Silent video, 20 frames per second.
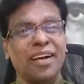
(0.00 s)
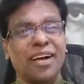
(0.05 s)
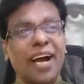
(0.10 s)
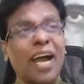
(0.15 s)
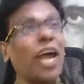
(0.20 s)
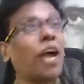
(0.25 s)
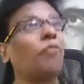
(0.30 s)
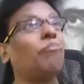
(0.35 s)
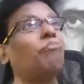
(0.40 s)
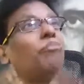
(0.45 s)
I
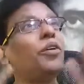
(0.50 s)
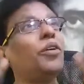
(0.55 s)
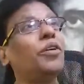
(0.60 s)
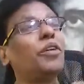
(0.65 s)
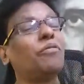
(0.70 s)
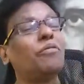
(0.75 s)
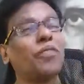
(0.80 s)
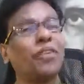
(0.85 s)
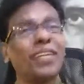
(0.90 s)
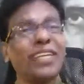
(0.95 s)
have
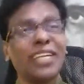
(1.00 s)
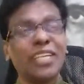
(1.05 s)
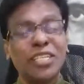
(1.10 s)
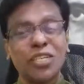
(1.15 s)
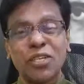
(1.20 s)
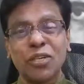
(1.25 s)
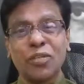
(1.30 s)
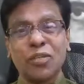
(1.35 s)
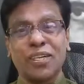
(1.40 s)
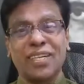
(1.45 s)
beautiful
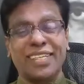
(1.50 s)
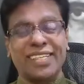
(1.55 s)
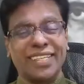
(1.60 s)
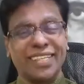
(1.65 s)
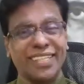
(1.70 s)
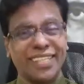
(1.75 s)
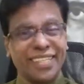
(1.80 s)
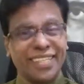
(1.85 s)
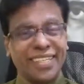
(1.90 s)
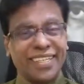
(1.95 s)
institute
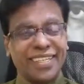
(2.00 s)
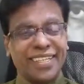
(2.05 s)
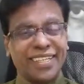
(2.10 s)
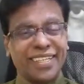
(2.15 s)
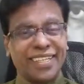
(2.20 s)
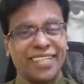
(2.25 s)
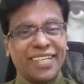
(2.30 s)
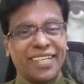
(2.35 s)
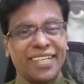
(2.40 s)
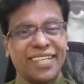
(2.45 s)

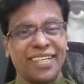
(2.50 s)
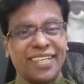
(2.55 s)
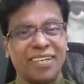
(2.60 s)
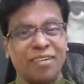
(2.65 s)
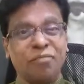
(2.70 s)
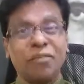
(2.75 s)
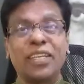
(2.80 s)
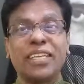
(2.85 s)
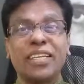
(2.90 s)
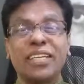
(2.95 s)

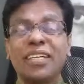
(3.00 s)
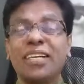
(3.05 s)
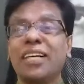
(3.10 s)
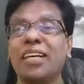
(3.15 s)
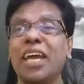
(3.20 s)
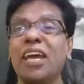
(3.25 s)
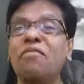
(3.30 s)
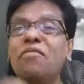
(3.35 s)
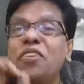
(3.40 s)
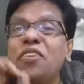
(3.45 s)
with
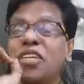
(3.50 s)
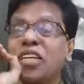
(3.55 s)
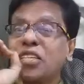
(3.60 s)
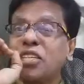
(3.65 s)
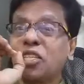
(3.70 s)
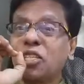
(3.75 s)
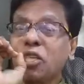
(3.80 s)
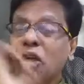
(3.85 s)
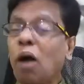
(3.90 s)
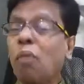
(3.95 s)
efficient
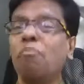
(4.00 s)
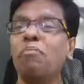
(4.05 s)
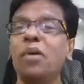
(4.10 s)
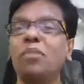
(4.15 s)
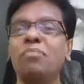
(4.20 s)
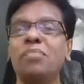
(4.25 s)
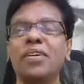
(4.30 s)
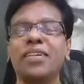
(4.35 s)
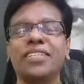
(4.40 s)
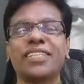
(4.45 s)
staff
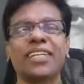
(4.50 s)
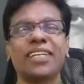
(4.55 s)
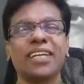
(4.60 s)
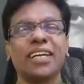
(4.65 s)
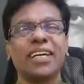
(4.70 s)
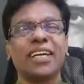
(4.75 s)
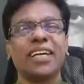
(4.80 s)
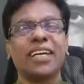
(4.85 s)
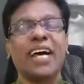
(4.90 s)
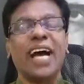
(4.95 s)
members
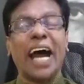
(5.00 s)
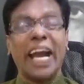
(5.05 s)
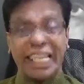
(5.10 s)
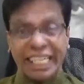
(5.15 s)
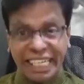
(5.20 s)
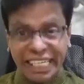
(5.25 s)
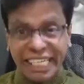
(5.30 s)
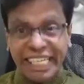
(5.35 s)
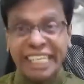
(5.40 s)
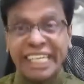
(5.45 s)

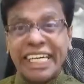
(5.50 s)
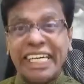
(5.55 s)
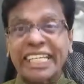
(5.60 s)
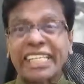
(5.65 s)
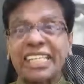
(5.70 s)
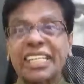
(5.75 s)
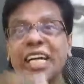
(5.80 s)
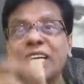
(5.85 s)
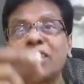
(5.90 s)
and dedicated